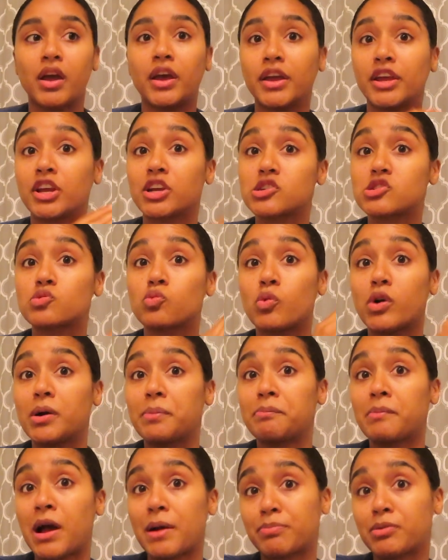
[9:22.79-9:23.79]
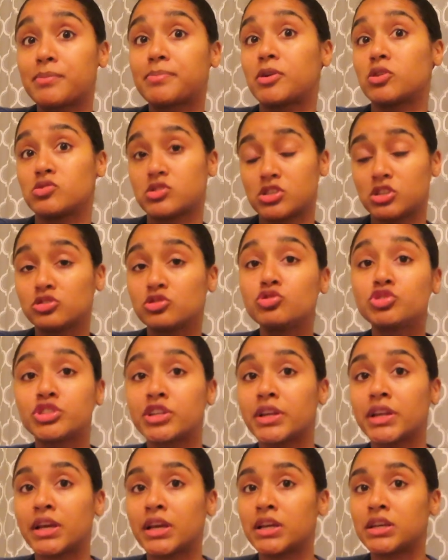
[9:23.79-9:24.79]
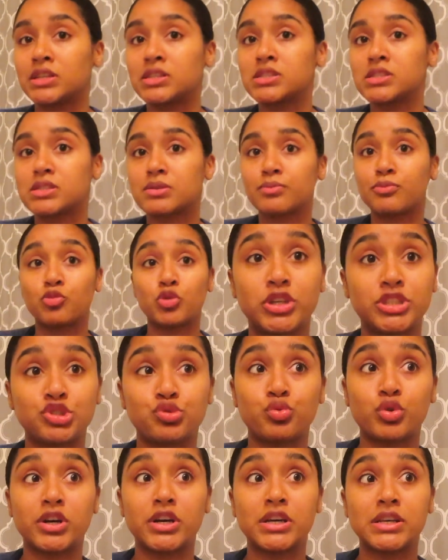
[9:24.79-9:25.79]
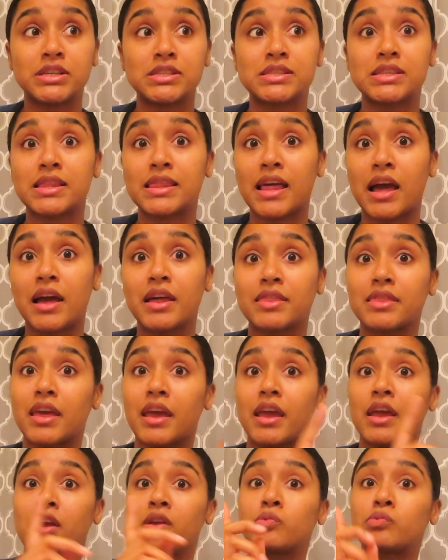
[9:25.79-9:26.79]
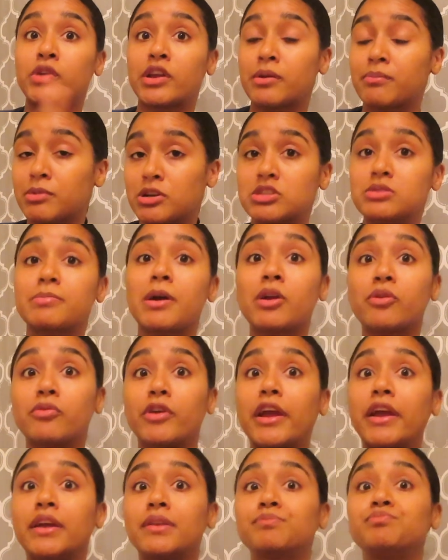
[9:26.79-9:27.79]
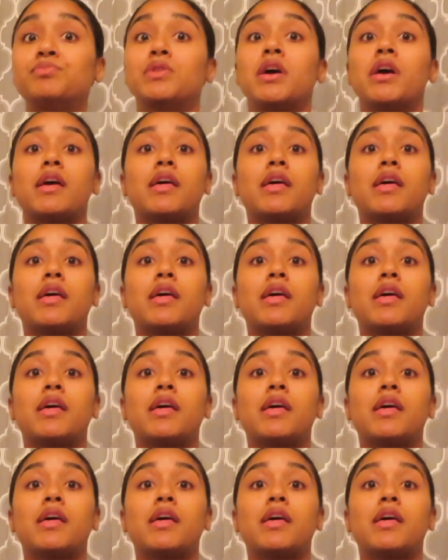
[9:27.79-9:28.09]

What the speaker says: Here's what my proposed solution is, which was that they reimburse my rent,